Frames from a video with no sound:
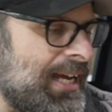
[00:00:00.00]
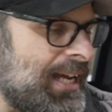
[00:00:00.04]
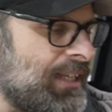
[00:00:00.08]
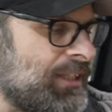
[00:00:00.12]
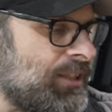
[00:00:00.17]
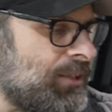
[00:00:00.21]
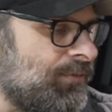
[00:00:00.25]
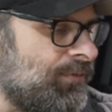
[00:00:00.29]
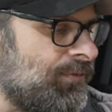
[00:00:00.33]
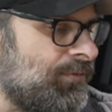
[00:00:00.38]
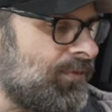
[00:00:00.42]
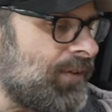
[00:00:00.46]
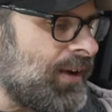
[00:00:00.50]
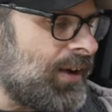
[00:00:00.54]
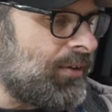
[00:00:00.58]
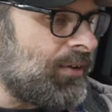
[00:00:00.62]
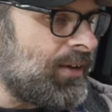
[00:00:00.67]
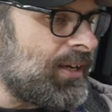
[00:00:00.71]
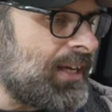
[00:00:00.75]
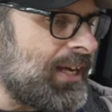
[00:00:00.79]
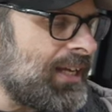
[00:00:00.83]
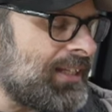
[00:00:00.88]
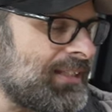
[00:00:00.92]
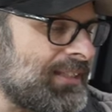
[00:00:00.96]
It's
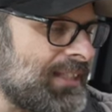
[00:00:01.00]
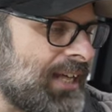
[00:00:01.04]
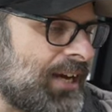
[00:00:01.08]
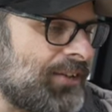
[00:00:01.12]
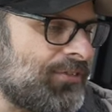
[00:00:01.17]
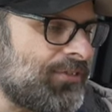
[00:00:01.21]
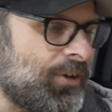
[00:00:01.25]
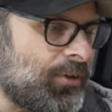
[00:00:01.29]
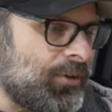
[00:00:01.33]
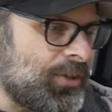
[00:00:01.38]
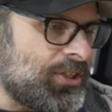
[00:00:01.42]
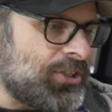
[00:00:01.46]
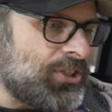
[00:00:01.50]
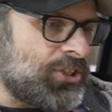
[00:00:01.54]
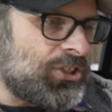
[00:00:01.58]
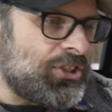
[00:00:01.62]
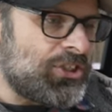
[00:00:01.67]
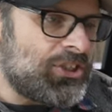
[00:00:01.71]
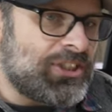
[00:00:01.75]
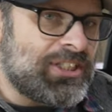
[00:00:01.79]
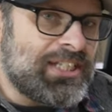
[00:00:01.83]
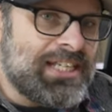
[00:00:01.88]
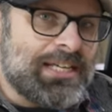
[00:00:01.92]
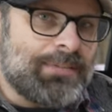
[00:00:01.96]
not a very
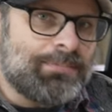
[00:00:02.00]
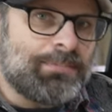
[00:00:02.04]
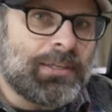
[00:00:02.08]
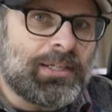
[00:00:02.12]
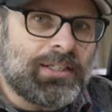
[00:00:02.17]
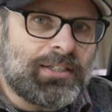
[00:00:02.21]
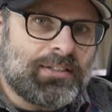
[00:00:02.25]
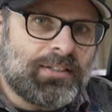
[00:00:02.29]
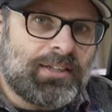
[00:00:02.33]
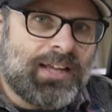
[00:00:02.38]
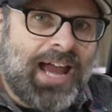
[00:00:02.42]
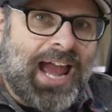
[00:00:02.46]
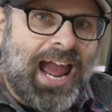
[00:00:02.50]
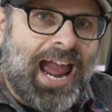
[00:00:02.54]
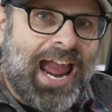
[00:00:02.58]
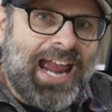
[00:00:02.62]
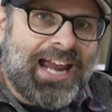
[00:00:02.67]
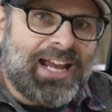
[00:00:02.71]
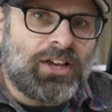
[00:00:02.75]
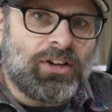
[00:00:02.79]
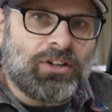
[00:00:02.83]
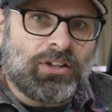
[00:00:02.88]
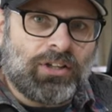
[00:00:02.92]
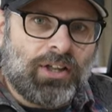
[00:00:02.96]
steep
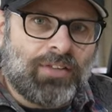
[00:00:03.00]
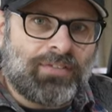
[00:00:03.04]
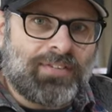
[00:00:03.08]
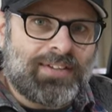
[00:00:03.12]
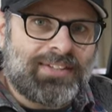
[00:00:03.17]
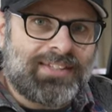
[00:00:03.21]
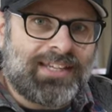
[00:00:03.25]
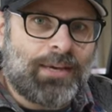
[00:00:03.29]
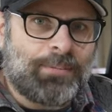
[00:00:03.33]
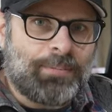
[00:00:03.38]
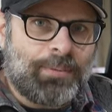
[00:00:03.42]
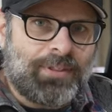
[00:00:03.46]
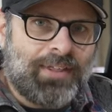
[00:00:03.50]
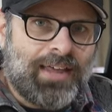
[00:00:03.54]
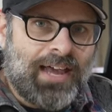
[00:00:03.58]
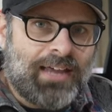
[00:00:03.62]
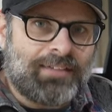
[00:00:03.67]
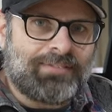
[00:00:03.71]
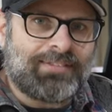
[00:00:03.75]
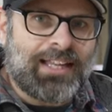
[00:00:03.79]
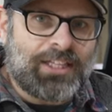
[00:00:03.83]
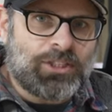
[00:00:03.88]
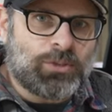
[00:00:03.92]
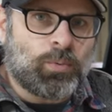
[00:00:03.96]
angle on the tip of
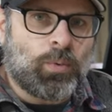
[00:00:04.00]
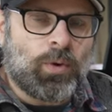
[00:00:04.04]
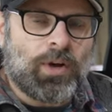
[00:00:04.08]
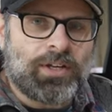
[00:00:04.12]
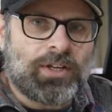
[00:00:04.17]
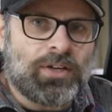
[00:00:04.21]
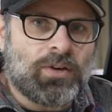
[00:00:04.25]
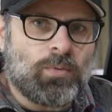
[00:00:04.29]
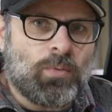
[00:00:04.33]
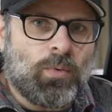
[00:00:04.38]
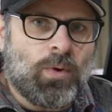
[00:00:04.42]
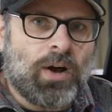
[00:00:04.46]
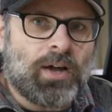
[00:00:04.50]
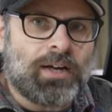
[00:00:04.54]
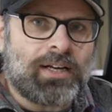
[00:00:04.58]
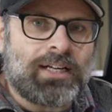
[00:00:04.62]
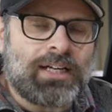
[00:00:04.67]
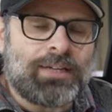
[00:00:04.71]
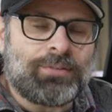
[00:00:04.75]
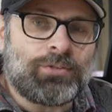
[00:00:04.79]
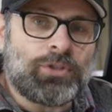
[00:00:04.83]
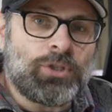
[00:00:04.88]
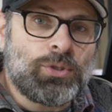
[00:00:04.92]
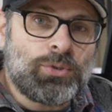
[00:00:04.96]
that. That's why you want it.
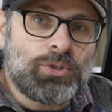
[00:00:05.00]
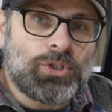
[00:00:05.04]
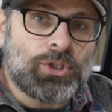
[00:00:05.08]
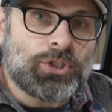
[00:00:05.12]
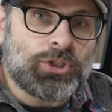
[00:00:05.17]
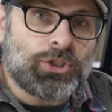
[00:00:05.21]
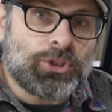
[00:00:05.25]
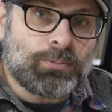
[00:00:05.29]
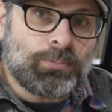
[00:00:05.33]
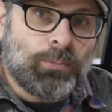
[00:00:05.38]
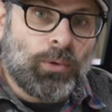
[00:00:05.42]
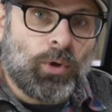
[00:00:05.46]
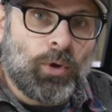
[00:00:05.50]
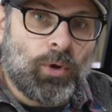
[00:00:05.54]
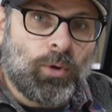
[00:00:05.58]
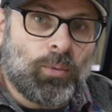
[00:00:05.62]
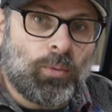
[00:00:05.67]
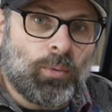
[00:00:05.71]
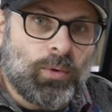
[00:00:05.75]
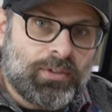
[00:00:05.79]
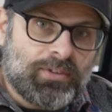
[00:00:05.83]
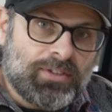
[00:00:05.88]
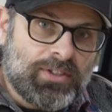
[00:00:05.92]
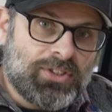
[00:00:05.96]
If you use a small
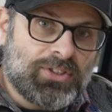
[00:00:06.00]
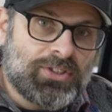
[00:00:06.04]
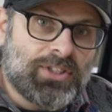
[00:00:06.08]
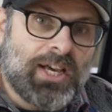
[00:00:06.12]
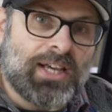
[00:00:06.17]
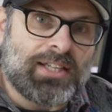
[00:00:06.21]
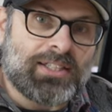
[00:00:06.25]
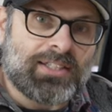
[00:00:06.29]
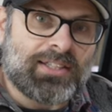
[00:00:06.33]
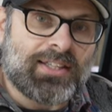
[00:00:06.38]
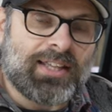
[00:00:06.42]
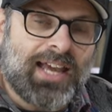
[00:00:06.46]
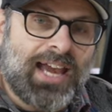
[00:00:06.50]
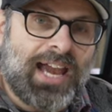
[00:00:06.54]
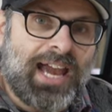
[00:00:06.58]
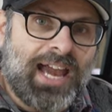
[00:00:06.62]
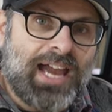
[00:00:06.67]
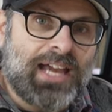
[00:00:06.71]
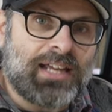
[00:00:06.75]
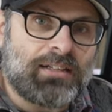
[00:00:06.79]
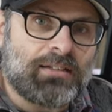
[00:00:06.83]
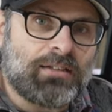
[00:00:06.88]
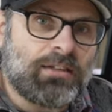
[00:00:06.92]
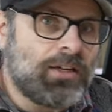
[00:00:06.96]
one the size of the
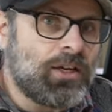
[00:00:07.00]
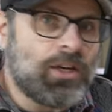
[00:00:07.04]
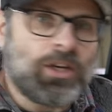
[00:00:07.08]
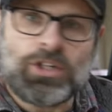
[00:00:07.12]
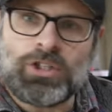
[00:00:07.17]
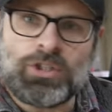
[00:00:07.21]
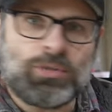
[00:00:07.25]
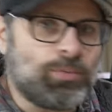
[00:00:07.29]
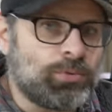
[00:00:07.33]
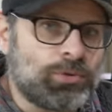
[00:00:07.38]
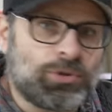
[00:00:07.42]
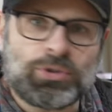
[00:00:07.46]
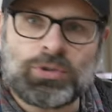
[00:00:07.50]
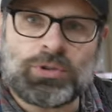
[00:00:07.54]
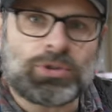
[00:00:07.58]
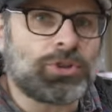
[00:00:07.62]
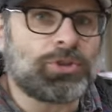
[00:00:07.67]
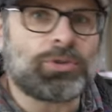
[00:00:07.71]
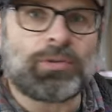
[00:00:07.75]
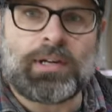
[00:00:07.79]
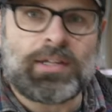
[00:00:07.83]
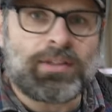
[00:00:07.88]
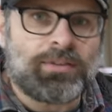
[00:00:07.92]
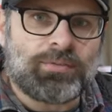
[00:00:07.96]
head, you will drill
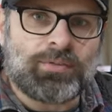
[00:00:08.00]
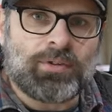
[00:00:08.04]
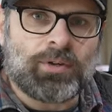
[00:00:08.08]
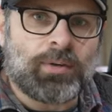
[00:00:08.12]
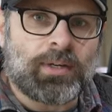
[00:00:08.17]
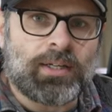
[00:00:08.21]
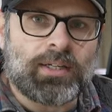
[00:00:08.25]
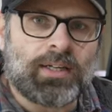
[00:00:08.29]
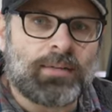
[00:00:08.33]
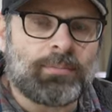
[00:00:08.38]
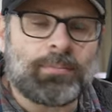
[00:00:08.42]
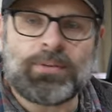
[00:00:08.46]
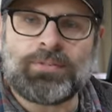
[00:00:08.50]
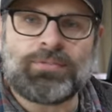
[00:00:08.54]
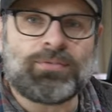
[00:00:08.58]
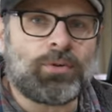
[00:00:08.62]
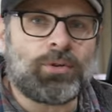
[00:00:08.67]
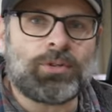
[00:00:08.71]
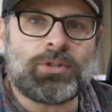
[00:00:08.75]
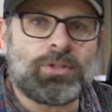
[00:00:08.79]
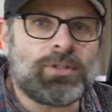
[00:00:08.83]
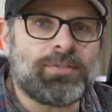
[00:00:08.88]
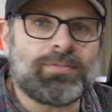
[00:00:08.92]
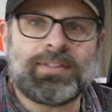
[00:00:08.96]
straight through it
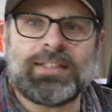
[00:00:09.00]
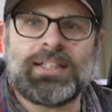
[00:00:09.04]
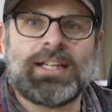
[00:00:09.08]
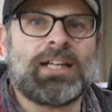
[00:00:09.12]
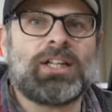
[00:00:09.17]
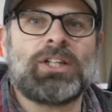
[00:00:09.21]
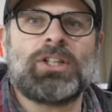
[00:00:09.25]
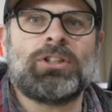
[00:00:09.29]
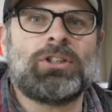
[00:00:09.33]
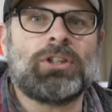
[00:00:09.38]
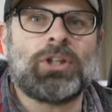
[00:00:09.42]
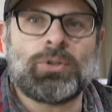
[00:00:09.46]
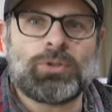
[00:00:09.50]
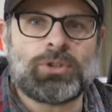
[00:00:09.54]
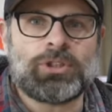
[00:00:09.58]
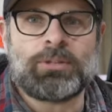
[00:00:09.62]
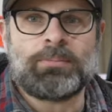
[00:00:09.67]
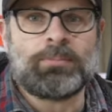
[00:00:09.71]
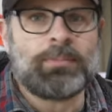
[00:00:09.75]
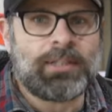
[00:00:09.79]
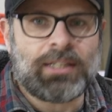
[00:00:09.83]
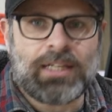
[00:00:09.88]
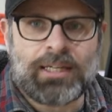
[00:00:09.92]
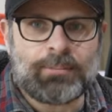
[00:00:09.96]
before you even get close to
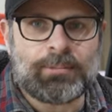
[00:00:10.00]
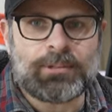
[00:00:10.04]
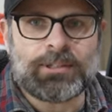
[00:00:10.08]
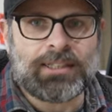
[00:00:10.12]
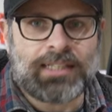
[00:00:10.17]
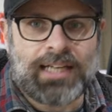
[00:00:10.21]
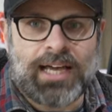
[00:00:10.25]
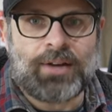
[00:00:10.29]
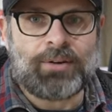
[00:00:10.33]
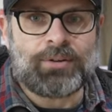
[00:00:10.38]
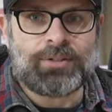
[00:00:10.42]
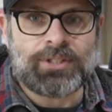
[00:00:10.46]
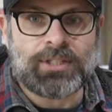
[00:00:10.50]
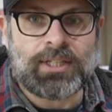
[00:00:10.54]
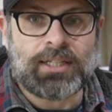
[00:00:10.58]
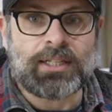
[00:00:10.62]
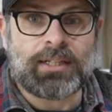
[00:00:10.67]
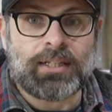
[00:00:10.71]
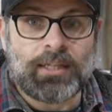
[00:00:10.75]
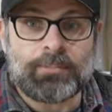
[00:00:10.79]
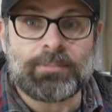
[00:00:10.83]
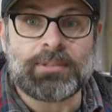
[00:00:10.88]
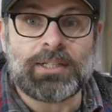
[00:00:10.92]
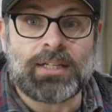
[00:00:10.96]
being able to countersink
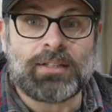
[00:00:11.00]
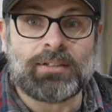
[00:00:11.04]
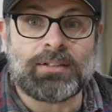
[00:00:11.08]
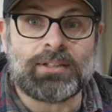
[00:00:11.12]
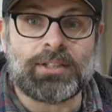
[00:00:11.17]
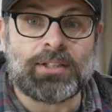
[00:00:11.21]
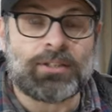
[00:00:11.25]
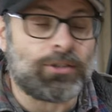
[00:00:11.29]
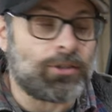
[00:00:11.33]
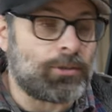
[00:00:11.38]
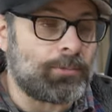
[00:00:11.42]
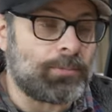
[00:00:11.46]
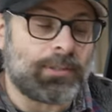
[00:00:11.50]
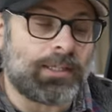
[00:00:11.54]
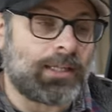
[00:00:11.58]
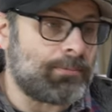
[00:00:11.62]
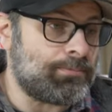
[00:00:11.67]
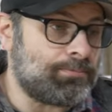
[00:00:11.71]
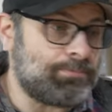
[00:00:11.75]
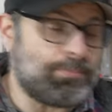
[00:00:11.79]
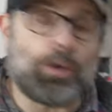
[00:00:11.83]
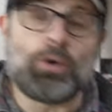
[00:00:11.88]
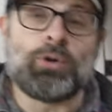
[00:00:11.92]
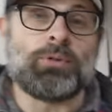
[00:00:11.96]
it. I'm telling you, it'll be
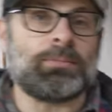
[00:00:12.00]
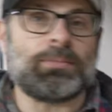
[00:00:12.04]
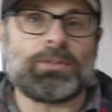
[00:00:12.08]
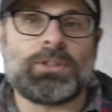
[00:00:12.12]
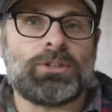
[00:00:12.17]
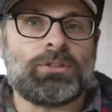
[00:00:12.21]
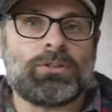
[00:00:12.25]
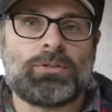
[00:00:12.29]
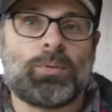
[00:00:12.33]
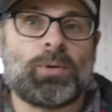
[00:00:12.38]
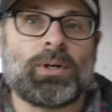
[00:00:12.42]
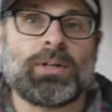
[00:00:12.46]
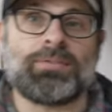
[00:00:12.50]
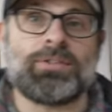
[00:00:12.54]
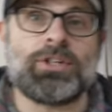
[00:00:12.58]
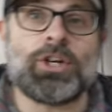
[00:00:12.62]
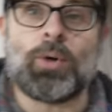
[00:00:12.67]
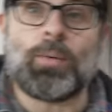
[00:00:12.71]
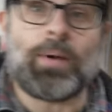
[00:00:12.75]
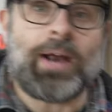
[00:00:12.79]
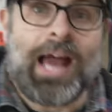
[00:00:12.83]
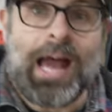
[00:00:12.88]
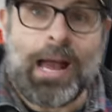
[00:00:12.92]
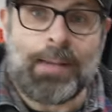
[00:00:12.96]
like, boom, you won't even know
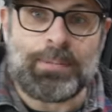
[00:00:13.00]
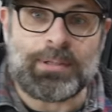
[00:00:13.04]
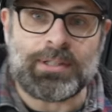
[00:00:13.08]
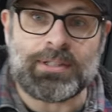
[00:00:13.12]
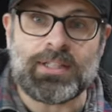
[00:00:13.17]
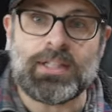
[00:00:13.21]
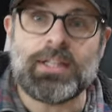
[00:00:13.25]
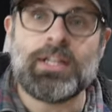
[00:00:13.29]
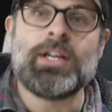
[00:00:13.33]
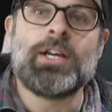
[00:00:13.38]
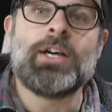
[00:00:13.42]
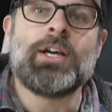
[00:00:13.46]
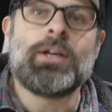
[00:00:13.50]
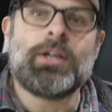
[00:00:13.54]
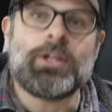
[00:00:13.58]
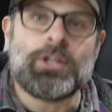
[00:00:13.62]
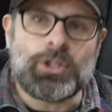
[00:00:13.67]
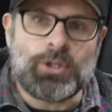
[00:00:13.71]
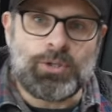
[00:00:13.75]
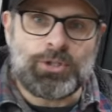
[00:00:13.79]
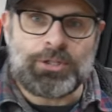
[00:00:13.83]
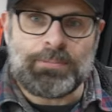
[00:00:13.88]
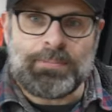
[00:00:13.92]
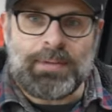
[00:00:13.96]
what happened.
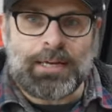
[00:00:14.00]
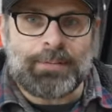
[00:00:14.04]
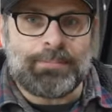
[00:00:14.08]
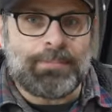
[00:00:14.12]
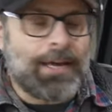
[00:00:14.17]
Use a big